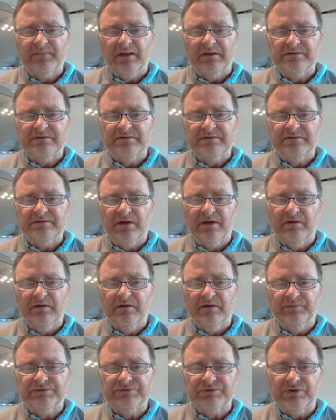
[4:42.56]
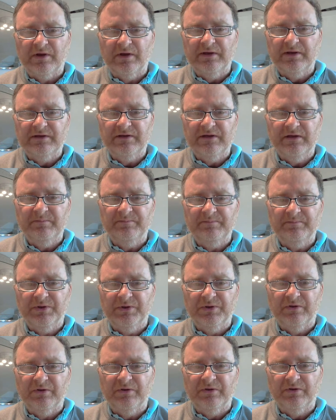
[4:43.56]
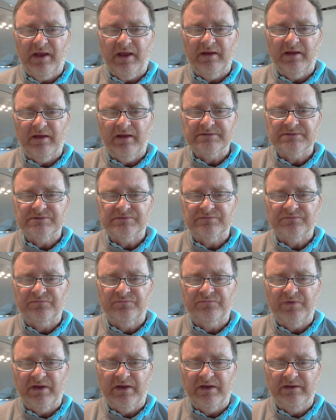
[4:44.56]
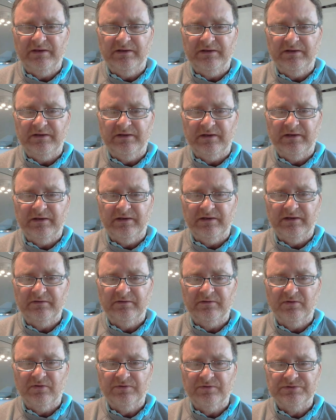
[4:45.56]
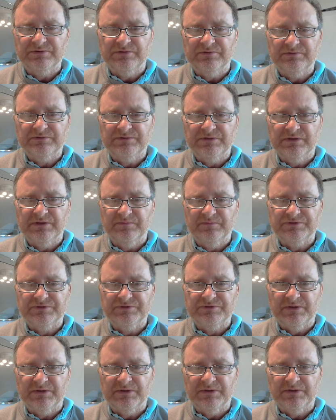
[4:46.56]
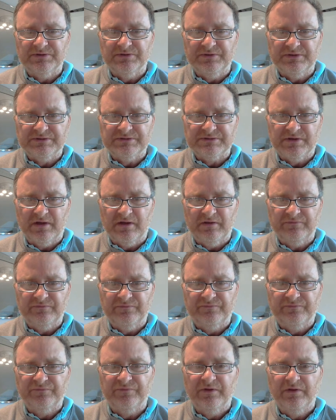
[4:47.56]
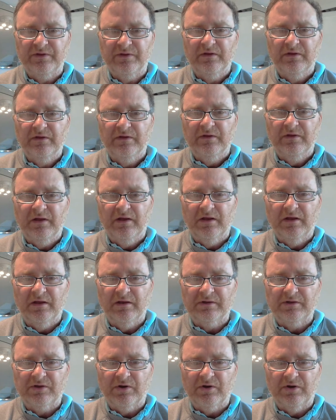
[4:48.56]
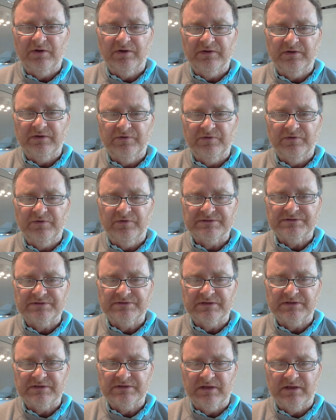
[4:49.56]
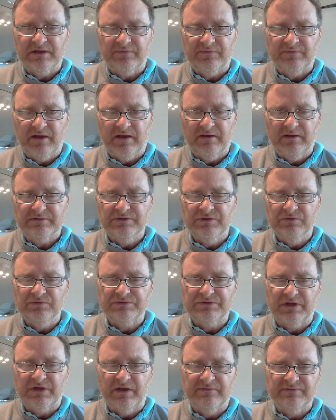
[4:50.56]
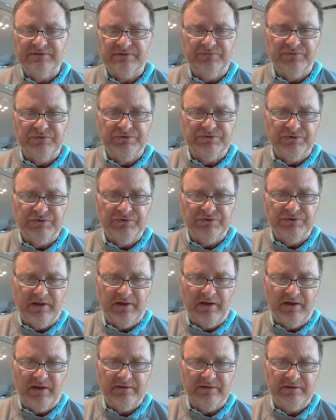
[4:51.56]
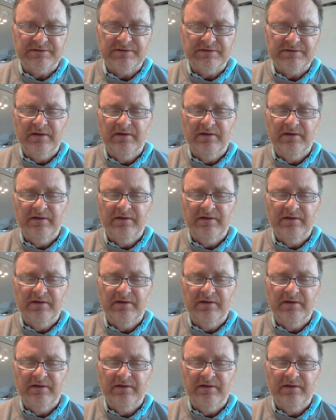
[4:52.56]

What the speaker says: So try and keep your hands fairly clean and not deal with too much dirty stuff. Gardening, for instance, things like that. Use gloves if you're doing that,